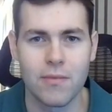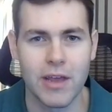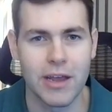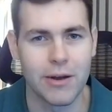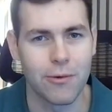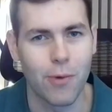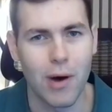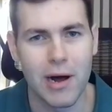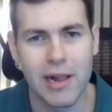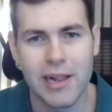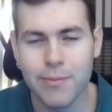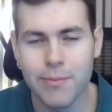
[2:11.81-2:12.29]

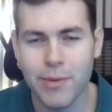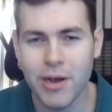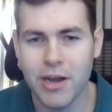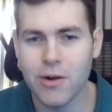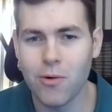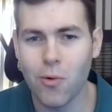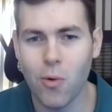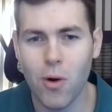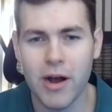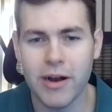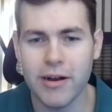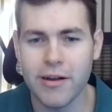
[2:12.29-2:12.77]
And while I'm going
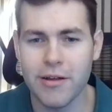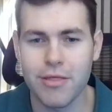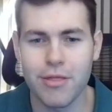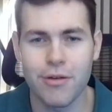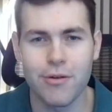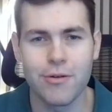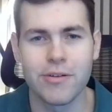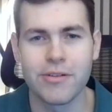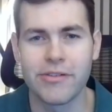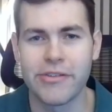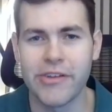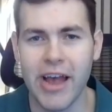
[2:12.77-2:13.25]
to walk you
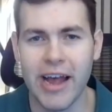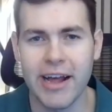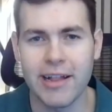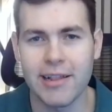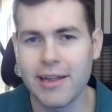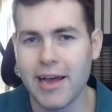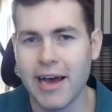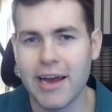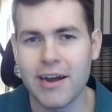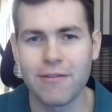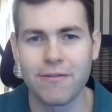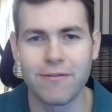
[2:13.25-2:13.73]
through
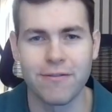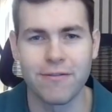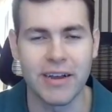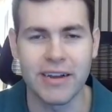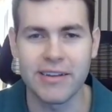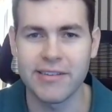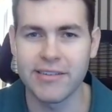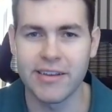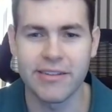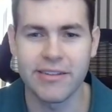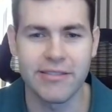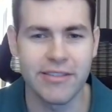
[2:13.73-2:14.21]
exactly how to
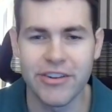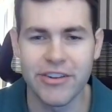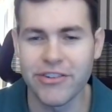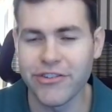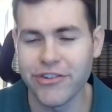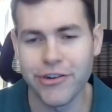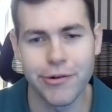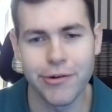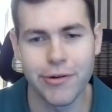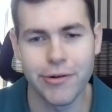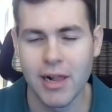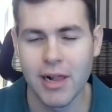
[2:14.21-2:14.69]
fix this
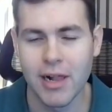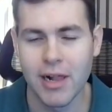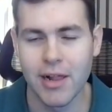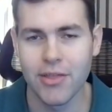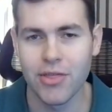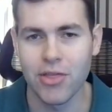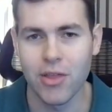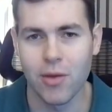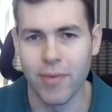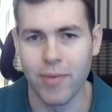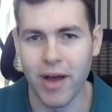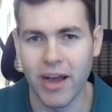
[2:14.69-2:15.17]
issue,
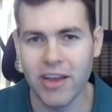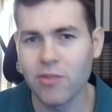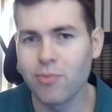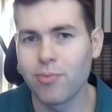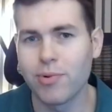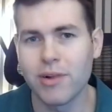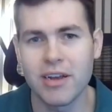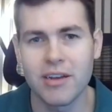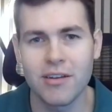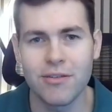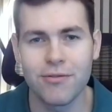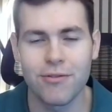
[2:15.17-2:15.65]
the best
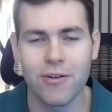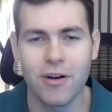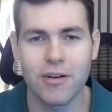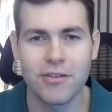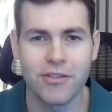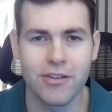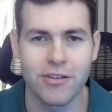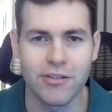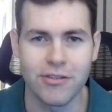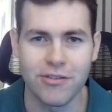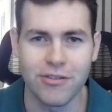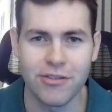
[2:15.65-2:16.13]
place for us
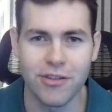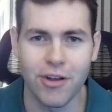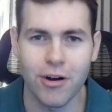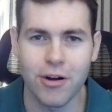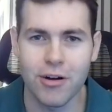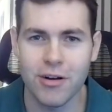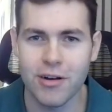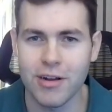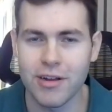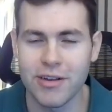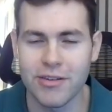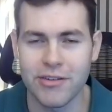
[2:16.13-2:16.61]
to
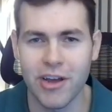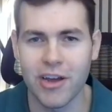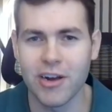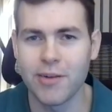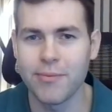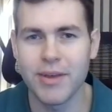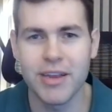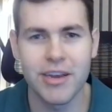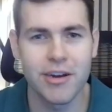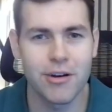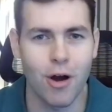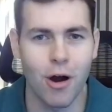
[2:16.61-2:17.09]
start is going to
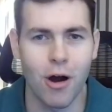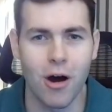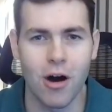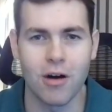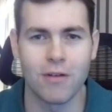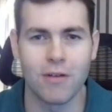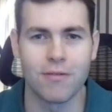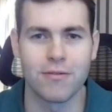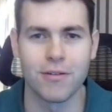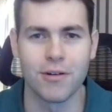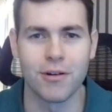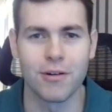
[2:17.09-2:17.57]
be your
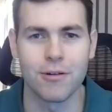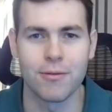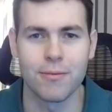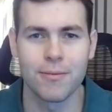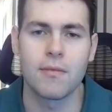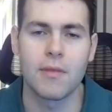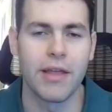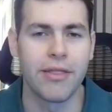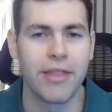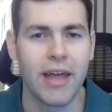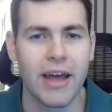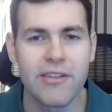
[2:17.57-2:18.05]
offer.
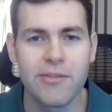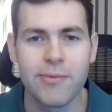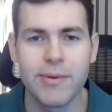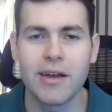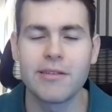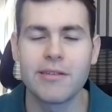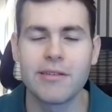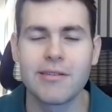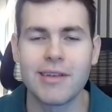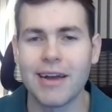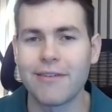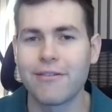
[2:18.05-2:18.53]
And that's
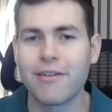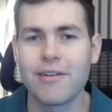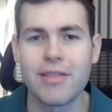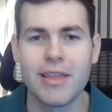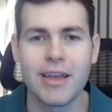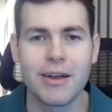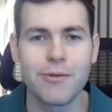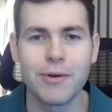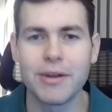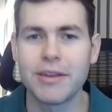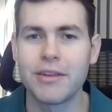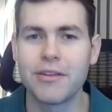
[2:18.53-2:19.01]
because
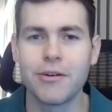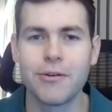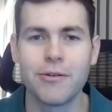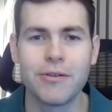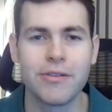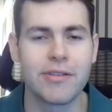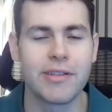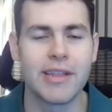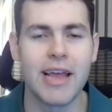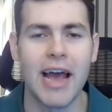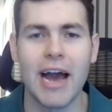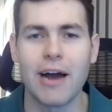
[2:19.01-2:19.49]
everything we do
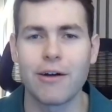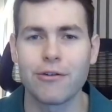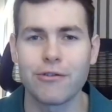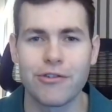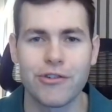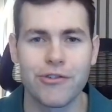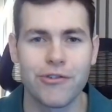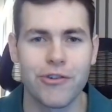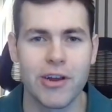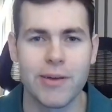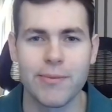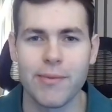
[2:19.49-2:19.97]
is
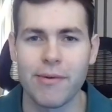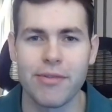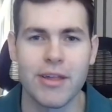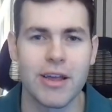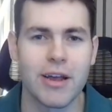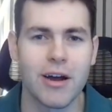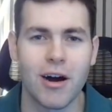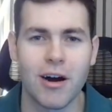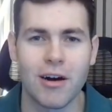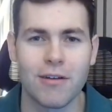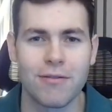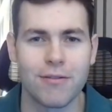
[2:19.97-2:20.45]
downstream of
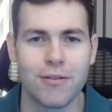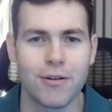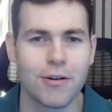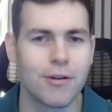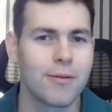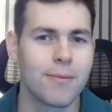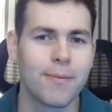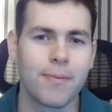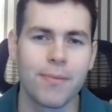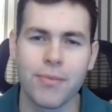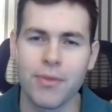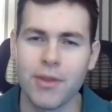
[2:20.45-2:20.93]
the
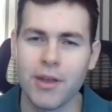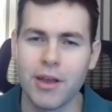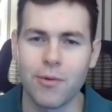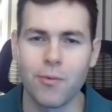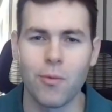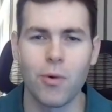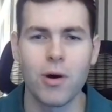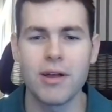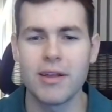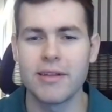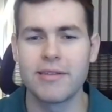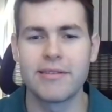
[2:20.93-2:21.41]
offer. And
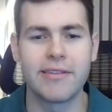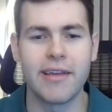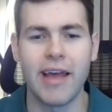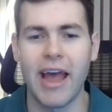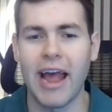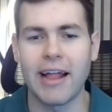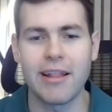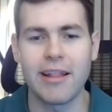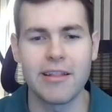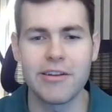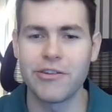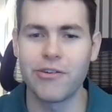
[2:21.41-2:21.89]
what
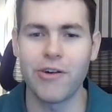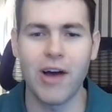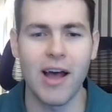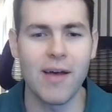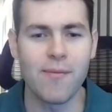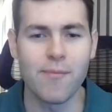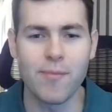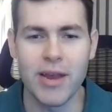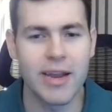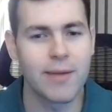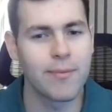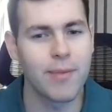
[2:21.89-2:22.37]
exactly do I
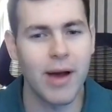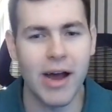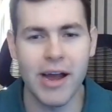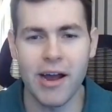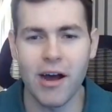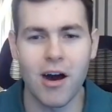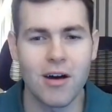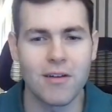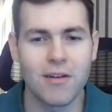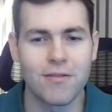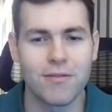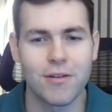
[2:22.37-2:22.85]
mean by
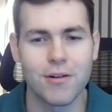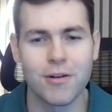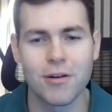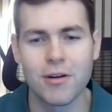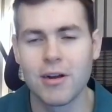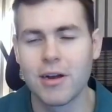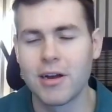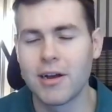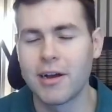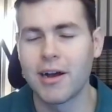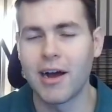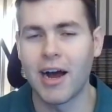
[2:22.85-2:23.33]
offer?
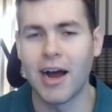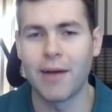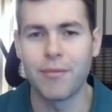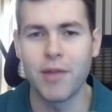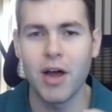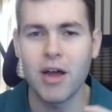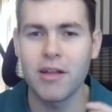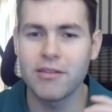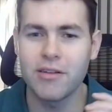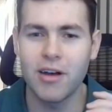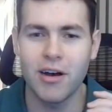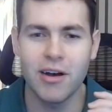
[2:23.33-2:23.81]
I'm
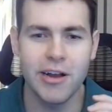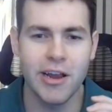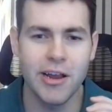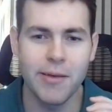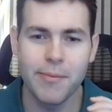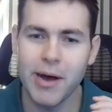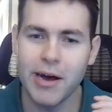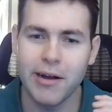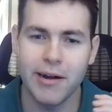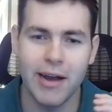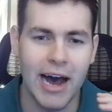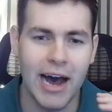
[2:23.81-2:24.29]
not talking
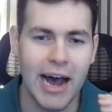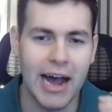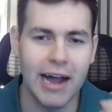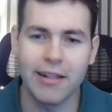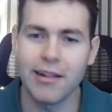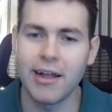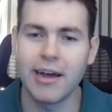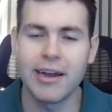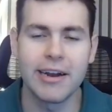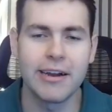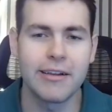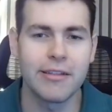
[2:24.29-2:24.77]
about
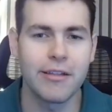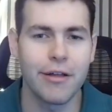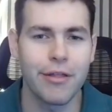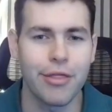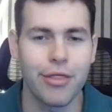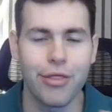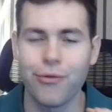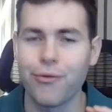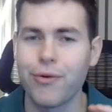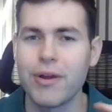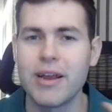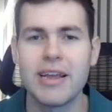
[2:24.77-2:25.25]
highlighting the
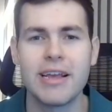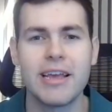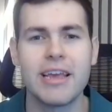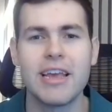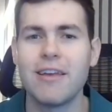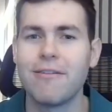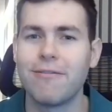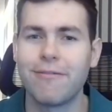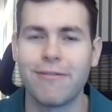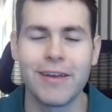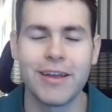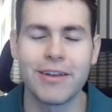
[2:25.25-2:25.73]
3
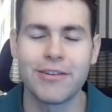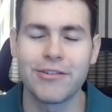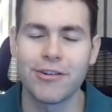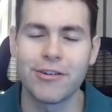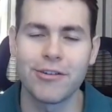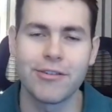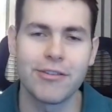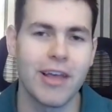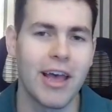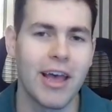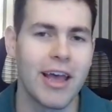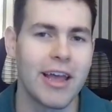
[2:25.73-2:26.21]
key
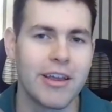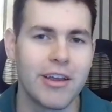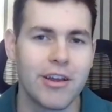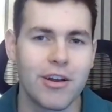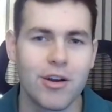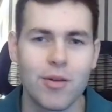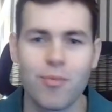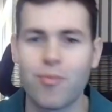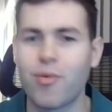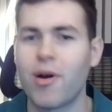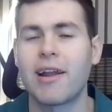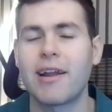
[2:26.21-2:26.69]
features that
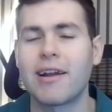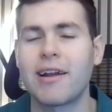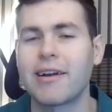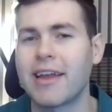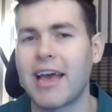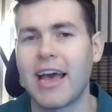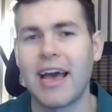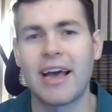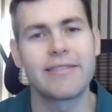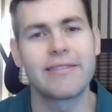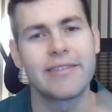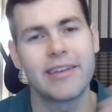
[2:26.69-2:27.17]
your product
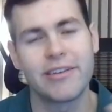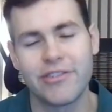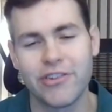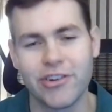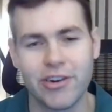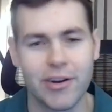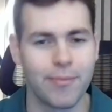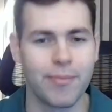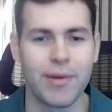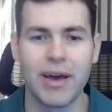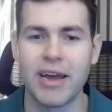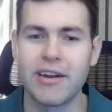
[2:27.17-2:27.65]
has that your
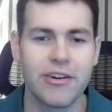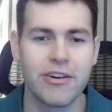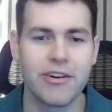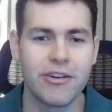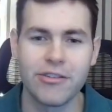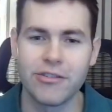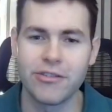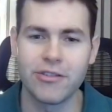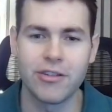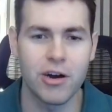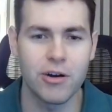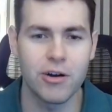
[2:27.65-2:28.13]

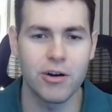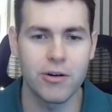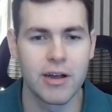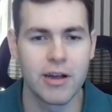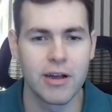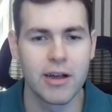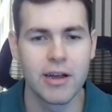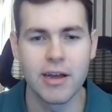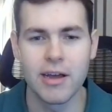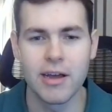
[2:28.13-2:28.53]
competitors don't.